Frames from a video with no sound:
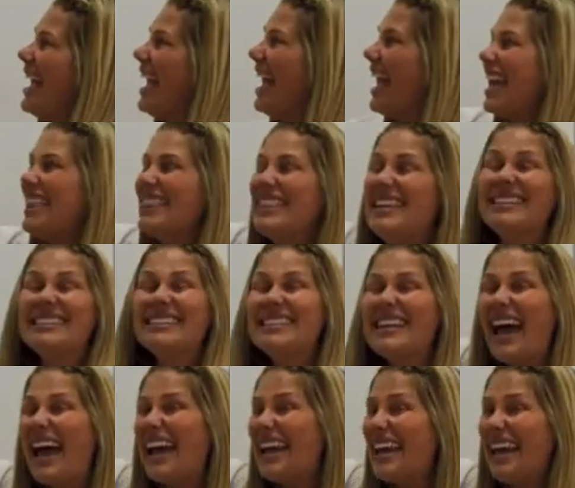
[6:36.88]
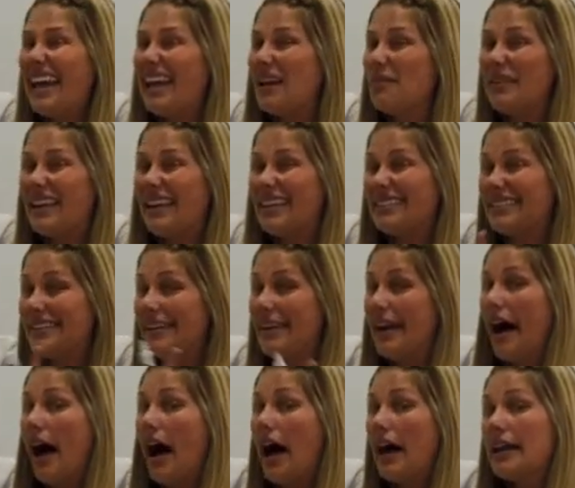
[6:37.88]
And this 9m is
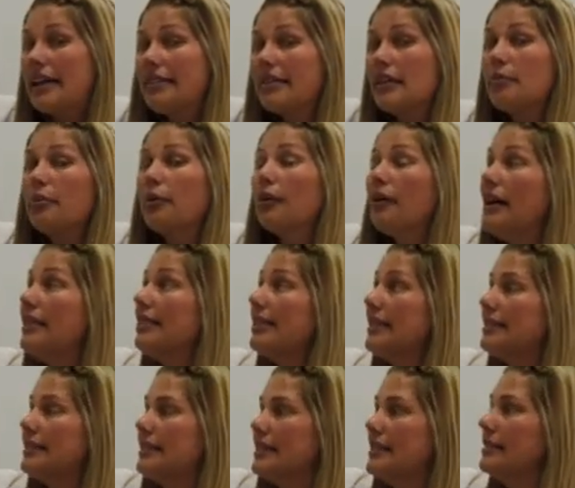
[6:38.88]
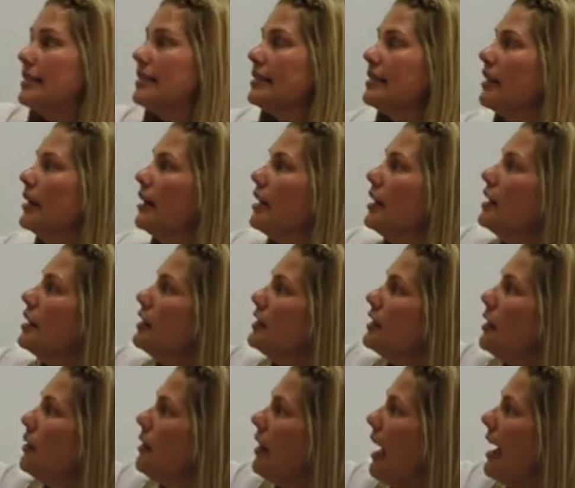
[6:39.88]
not in the parentheses,
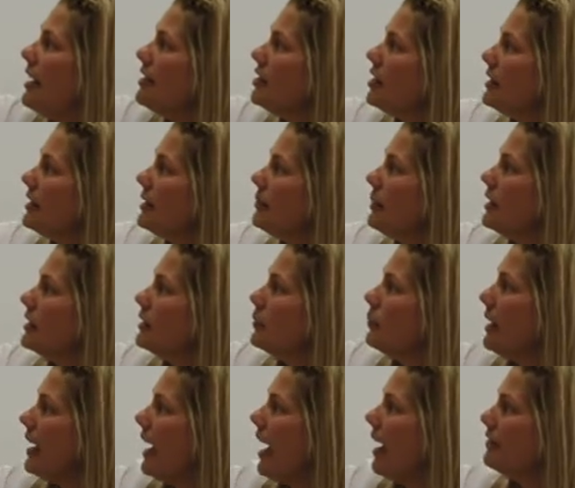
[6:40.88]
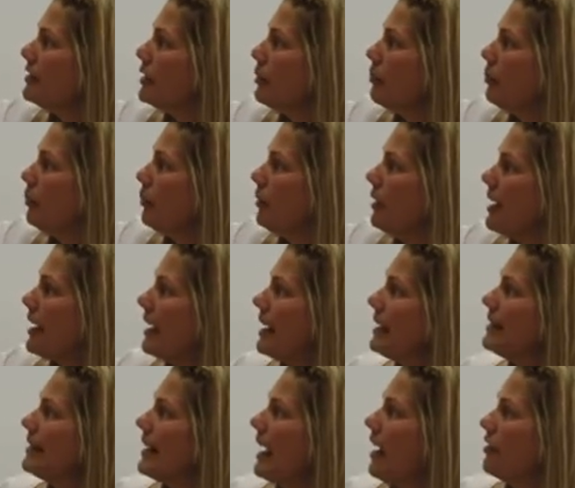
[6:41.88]
so that just means we have to bring
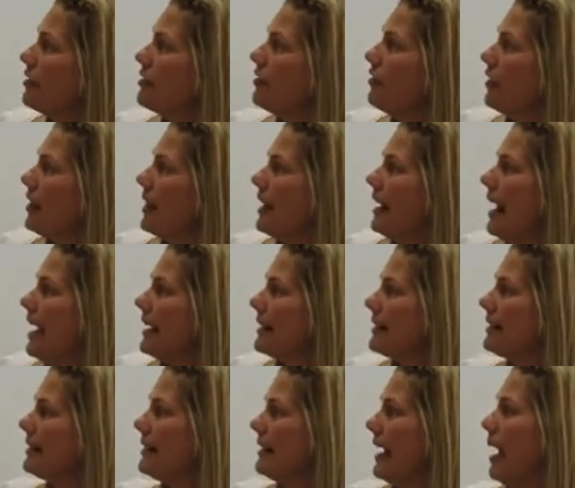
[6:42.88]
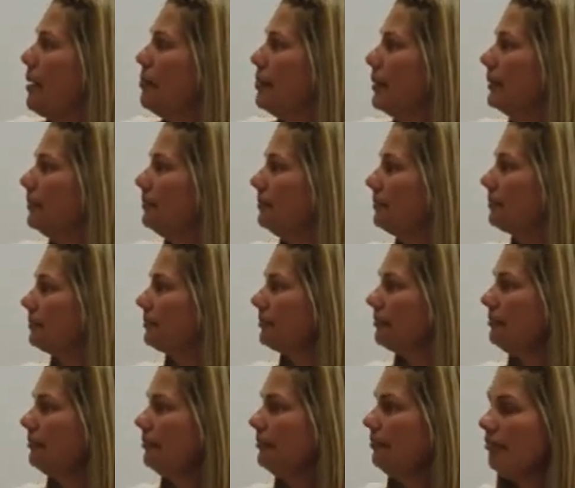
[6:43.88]
it down for the next step.
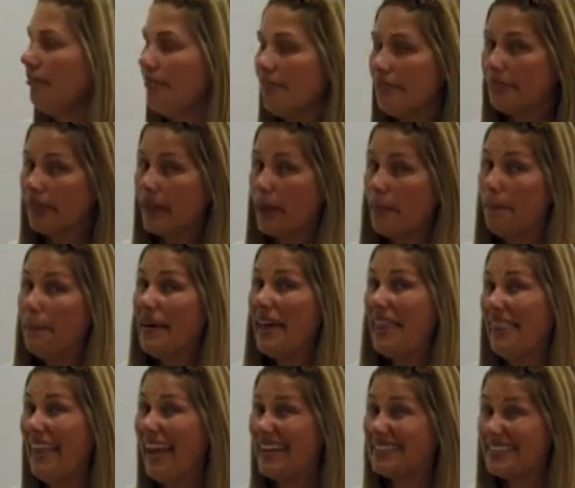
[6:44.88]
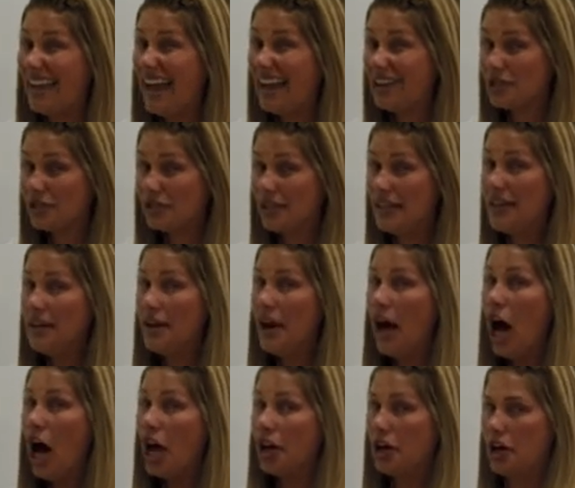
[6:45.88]
But that's actually
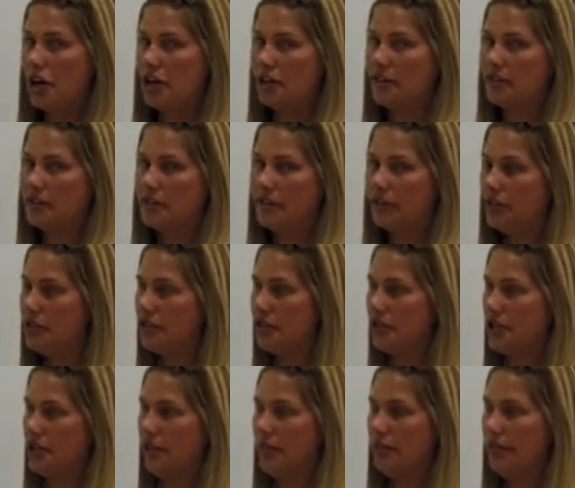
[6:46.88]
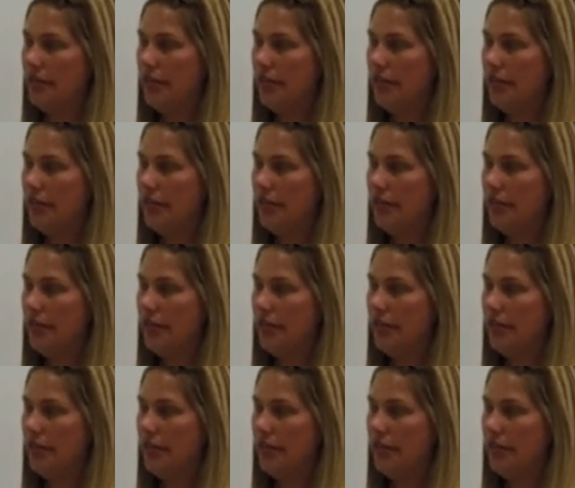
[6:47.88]
not our solution.